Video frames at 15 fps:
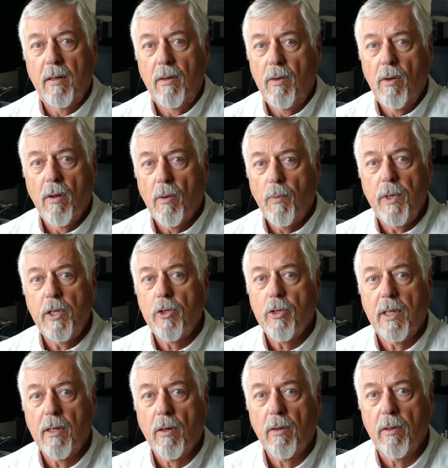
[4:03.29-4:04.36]
not when you're
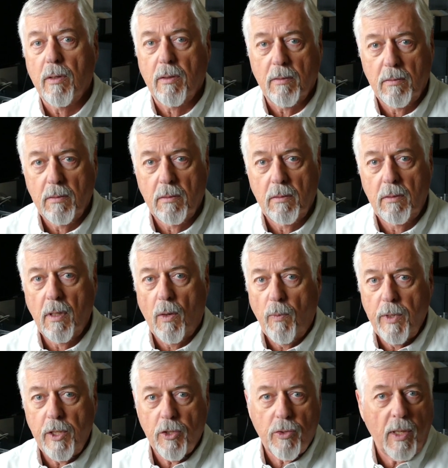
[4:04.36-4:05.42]
trying to learn. Not
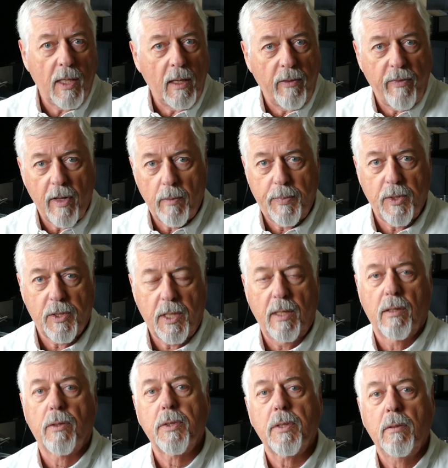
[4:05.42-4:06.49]
when you're trying to develop your
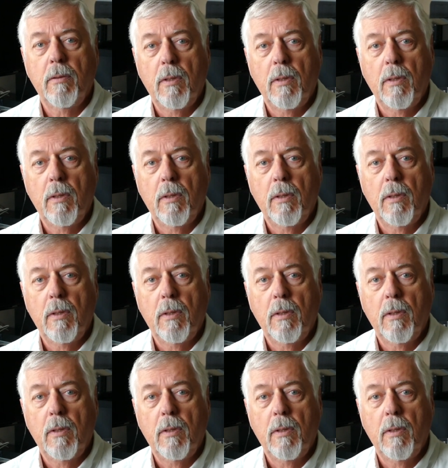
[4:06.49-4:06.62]
skills.